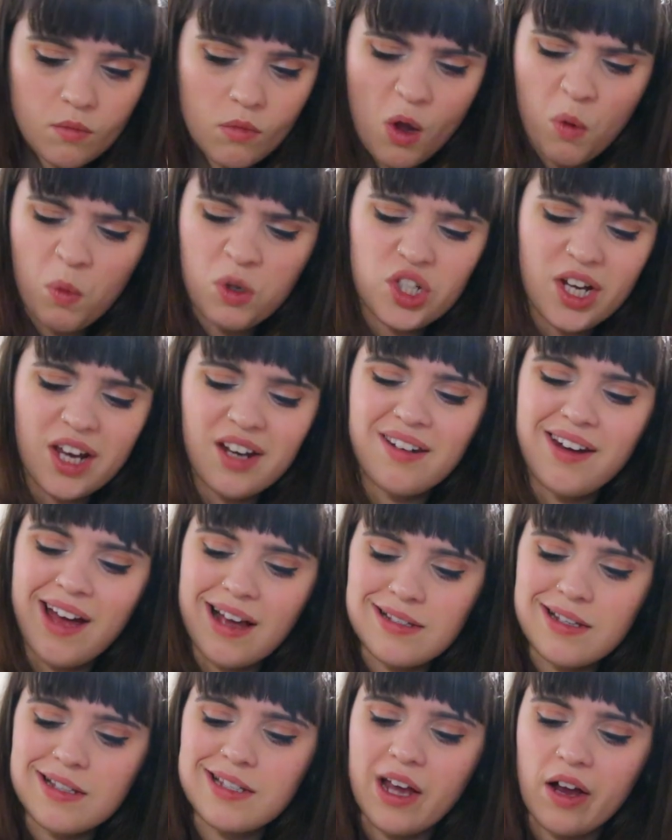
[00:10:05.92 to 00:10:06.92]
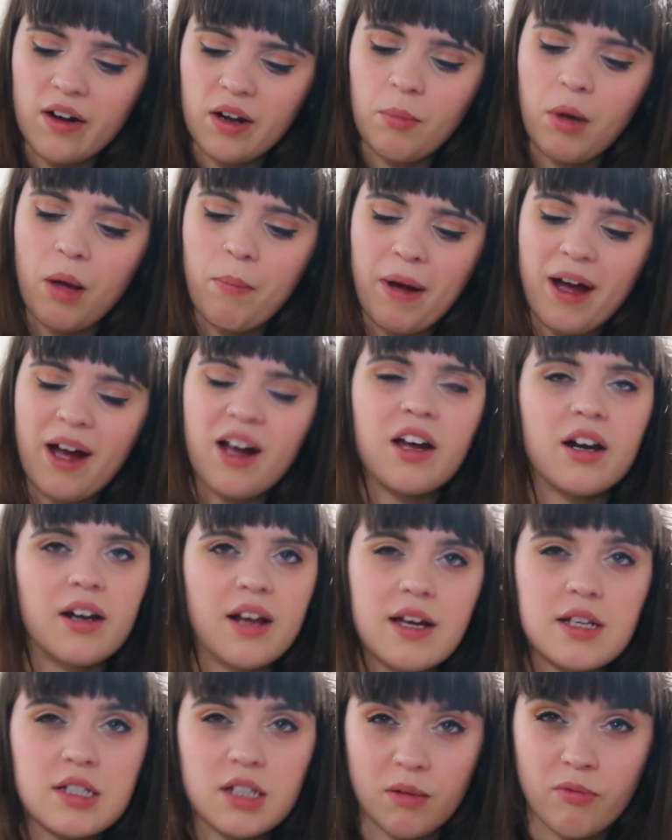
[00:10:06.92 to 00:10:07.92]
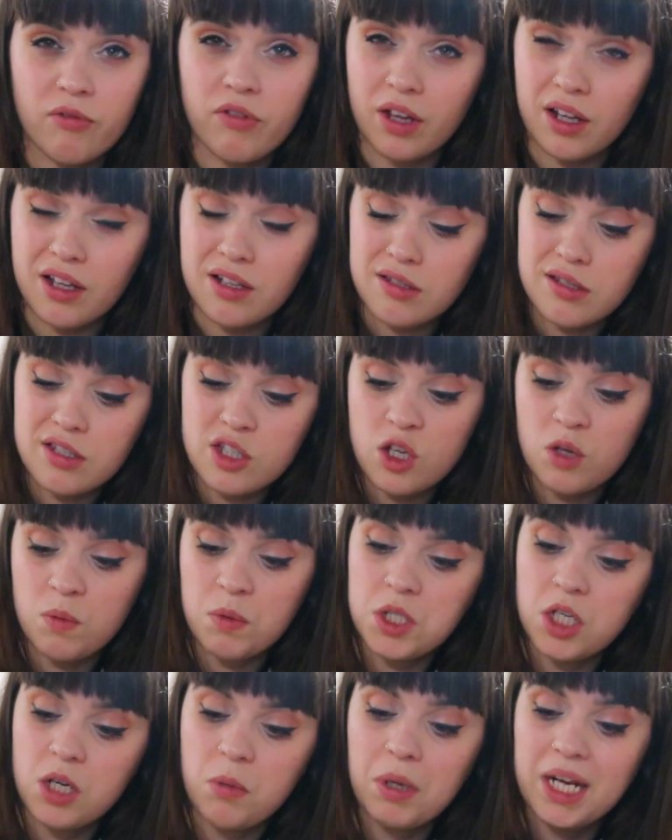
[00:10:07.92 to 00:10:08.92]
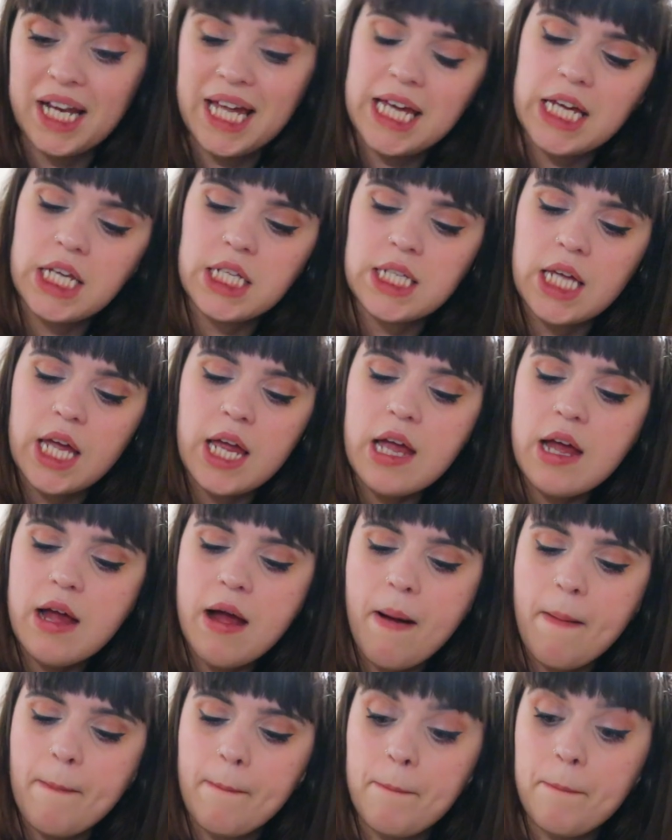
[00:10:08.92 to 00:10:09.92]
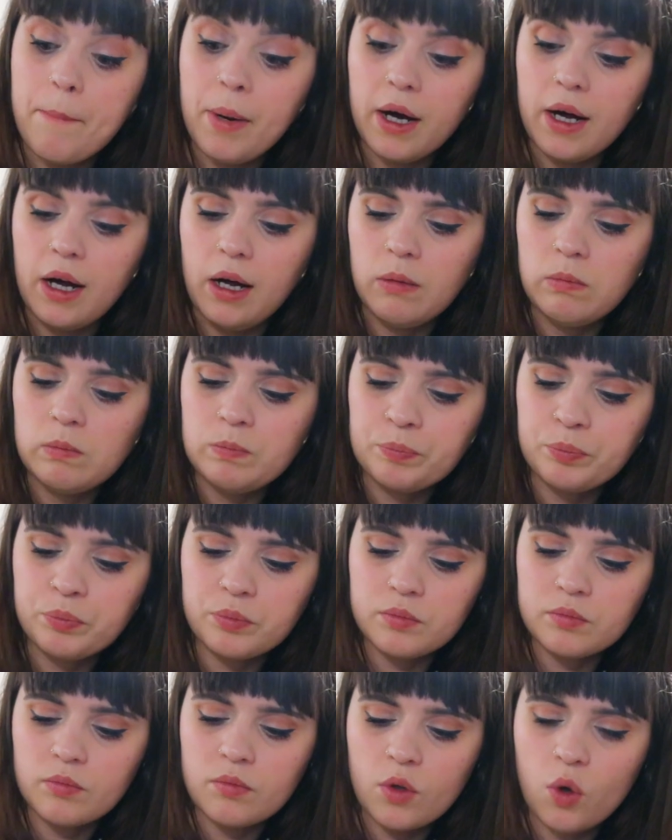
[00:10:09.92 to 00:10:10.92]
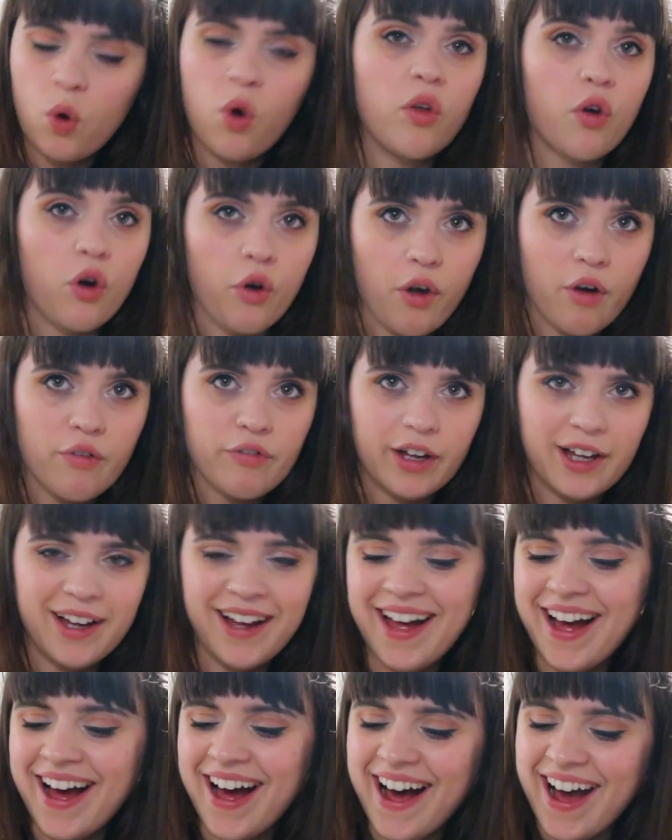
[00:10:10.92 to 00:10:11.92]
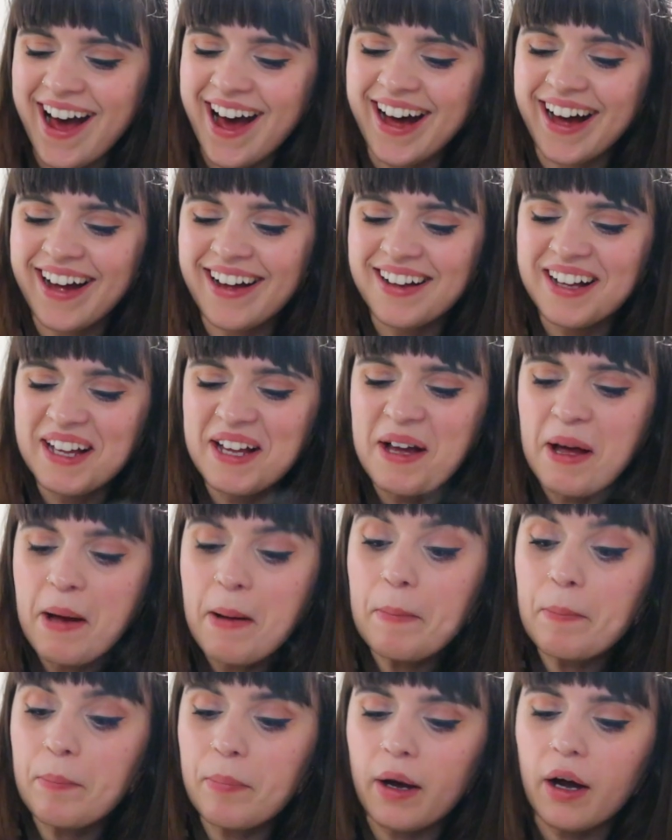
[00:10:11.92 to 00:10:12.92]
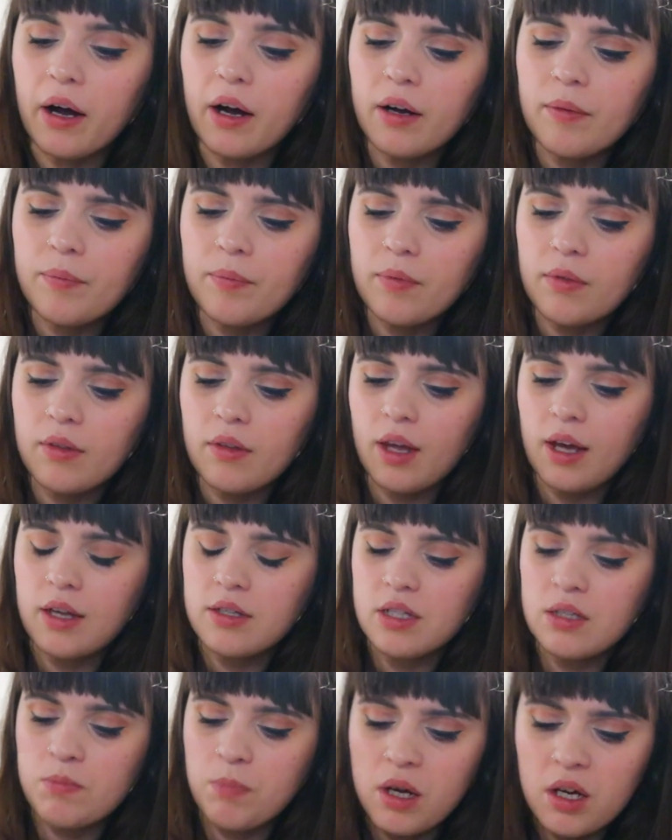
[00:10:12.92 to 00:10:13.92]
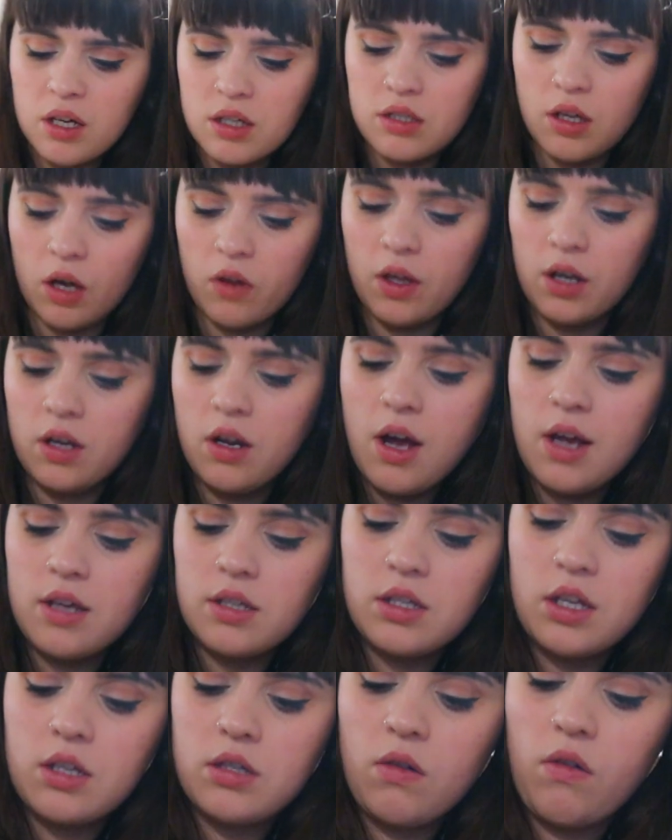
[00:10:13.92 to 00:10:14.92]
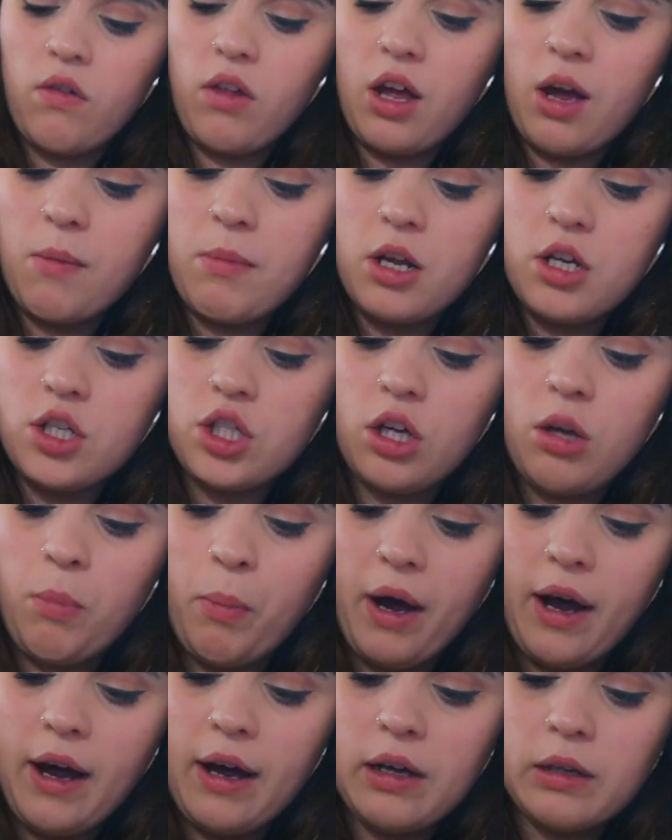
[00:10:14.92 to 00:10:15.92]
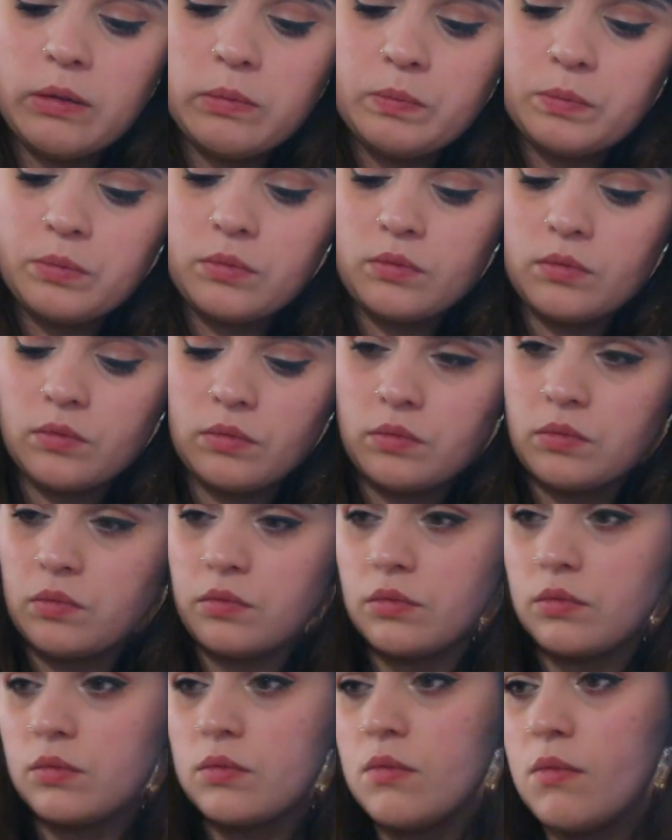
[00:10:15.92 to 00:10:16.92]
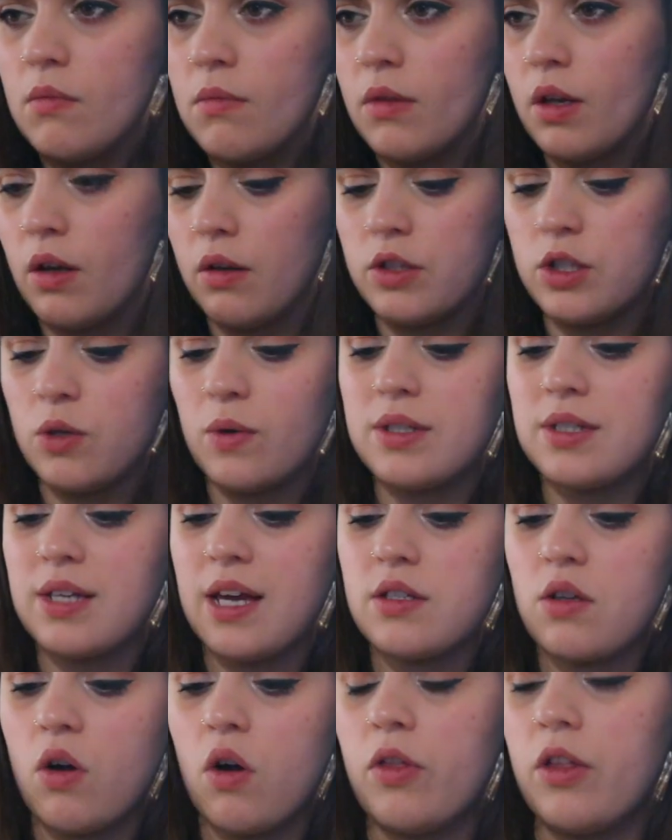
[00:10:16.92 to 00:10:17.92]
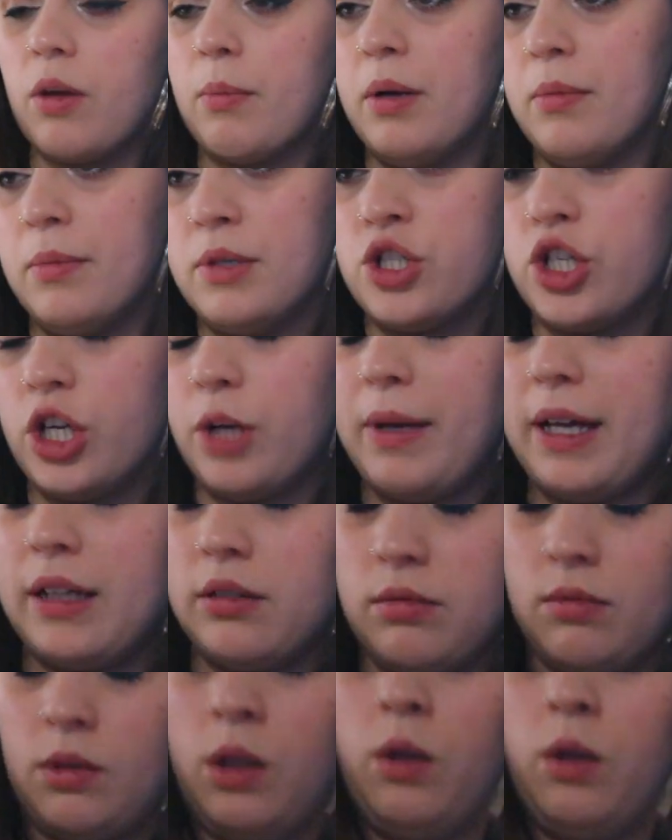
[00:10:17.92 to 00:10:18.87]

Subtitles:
which ain't necessarily my bag unless I'm feeling super duper lazy, but or they're on offer. But as these burgers go, they're nice. They come in a 2-pack. So it says on them, I'm assuming,